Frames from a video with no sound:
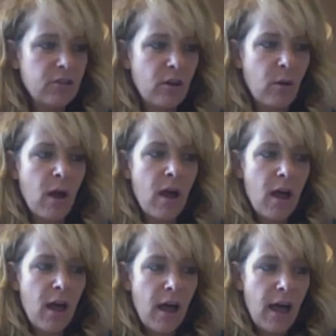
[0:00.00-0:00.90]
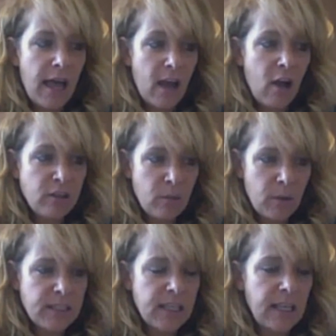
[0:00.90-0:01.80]
So And I also
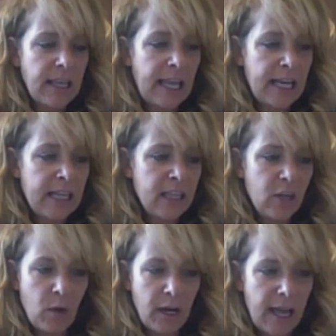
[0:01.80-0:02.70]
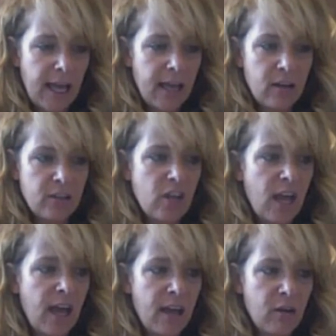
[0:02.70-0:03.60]
want to say, like, anything you want to add on
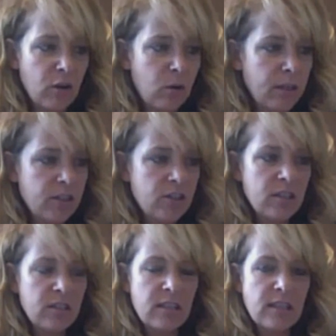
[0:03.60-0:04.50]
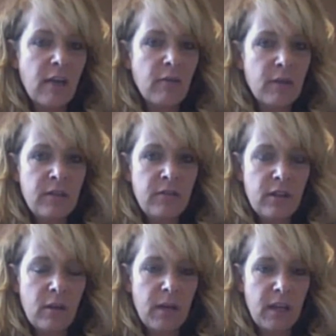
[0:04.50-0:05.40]
chat or questions, because I really feel
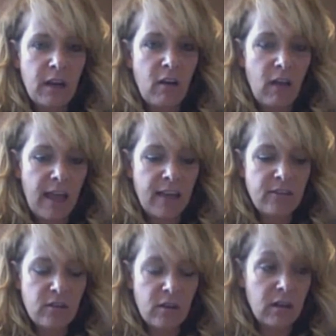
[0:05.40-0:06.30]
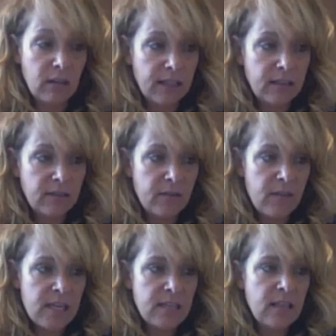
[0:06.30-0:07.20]
that we can all add to the collective of
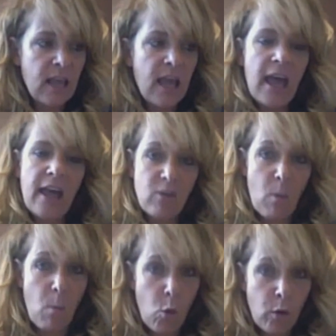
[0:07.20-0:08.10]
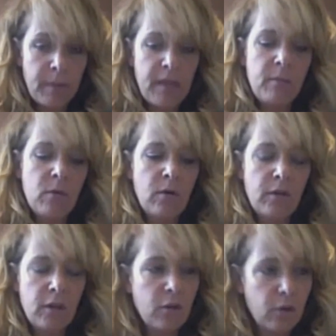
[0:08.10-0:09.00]
this. And the more people,
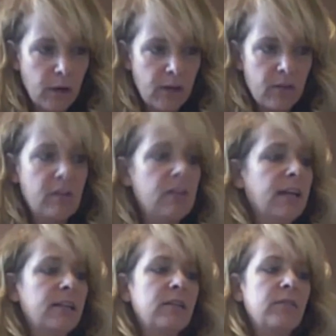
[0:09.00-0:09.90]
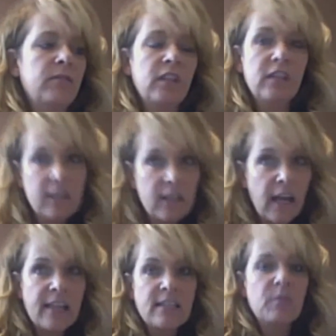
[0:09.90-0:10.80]
the greater the collective,
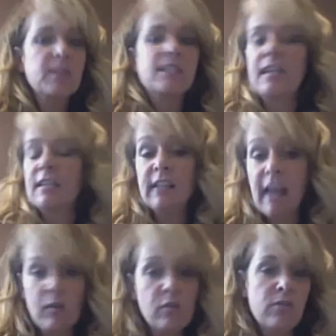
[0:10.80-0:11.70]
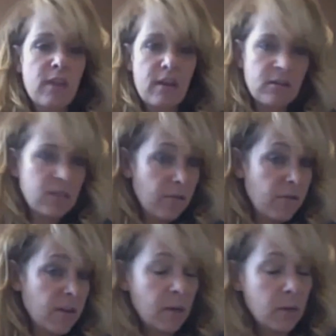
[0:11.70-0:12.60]
I guess I want to say the louder that our
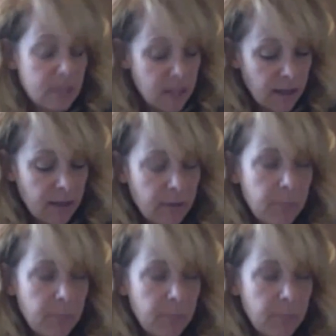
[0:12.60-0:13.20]
symphony will sing.